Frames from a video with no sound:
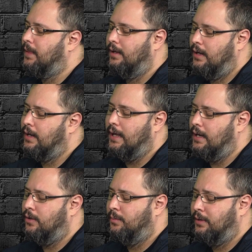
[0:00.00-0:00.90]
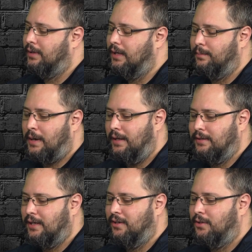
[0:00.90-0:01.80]
And again, I know I'm getting probably
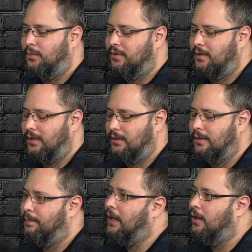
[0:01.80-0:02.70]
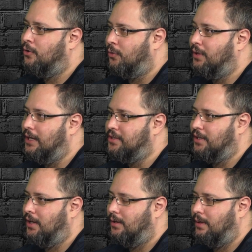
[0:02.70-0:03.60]
technical with like the big O notation
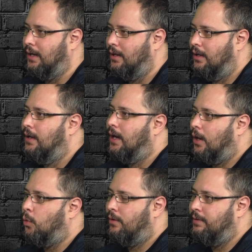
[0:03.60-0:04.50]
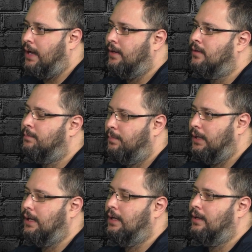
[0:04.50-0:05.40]
here, right? O of n
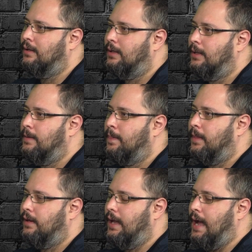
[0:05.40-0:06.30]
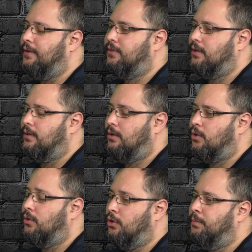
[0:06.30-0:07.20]
being it has to
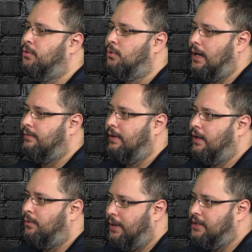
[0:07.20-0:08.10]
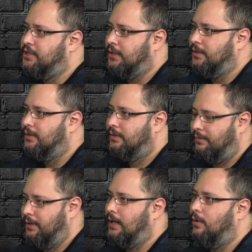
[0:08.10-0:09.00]
loop through every iteration to
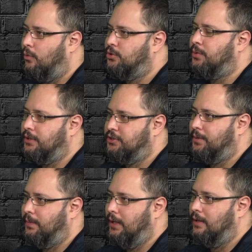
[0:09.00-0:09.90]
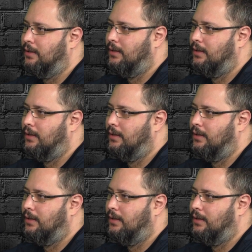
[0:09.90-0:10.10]
figure out which one it should be,